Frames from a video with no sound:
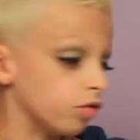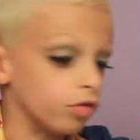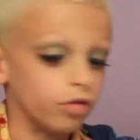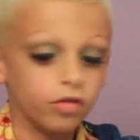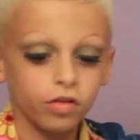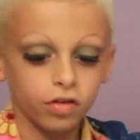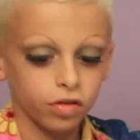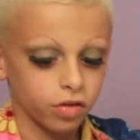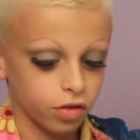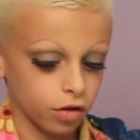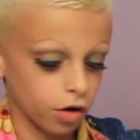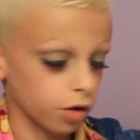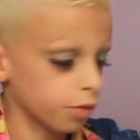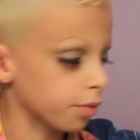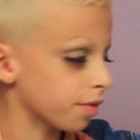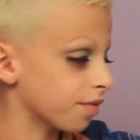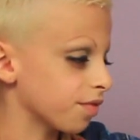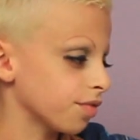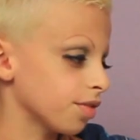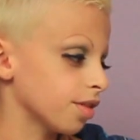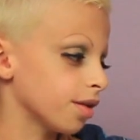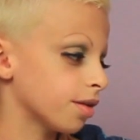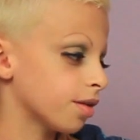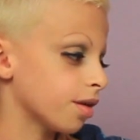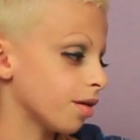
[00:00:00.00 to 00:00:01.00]
just start with
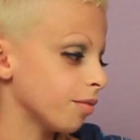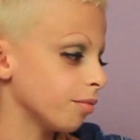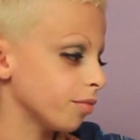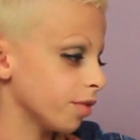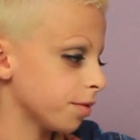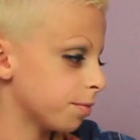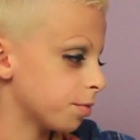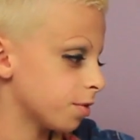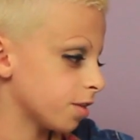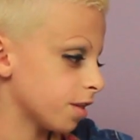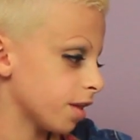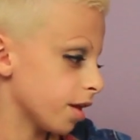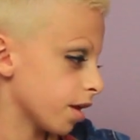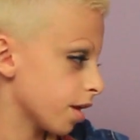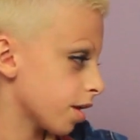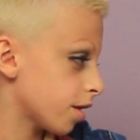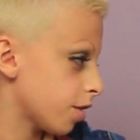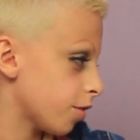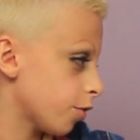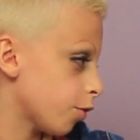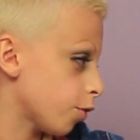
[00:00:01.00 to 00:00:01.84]
some lipstick